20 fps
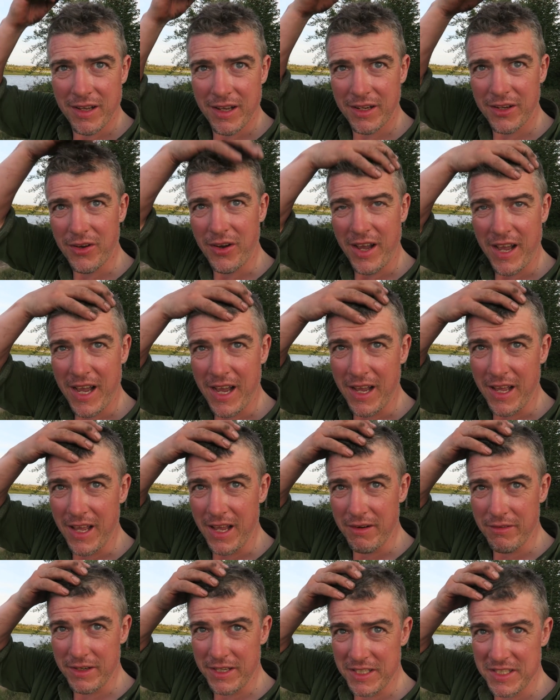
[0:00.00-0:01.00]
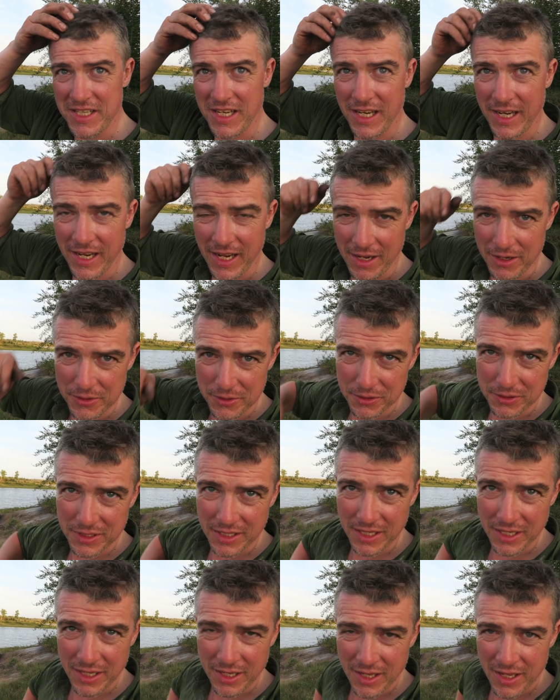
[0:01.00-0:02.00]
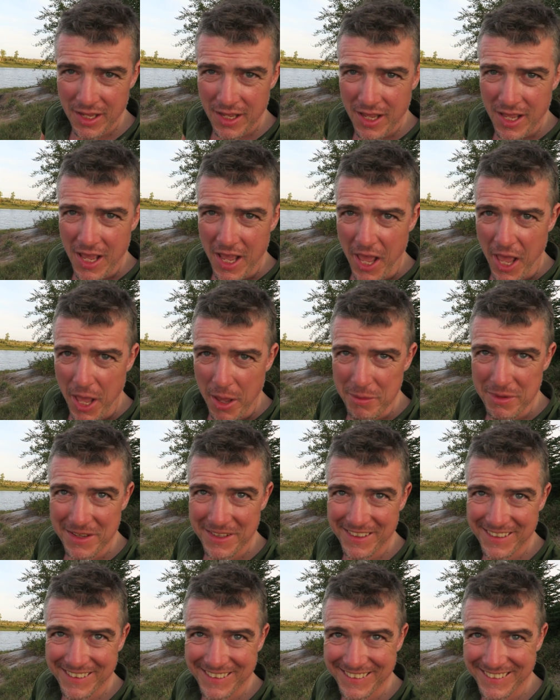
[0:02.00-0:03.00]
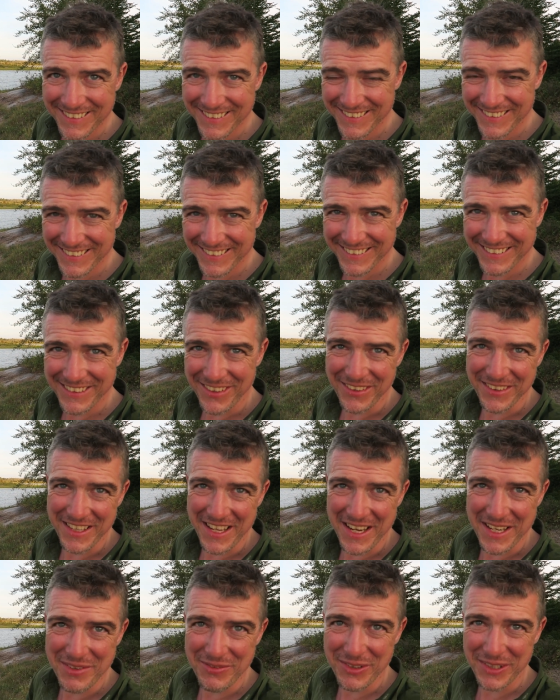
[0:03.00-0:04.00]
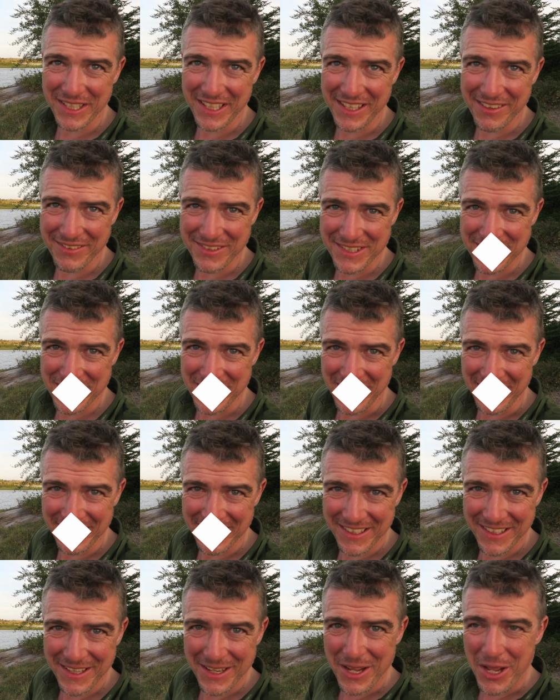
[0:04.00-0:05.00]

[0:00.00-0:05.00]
I've got hat hair, I've had a Tilly hat on all day. Not that anybody gives a shit.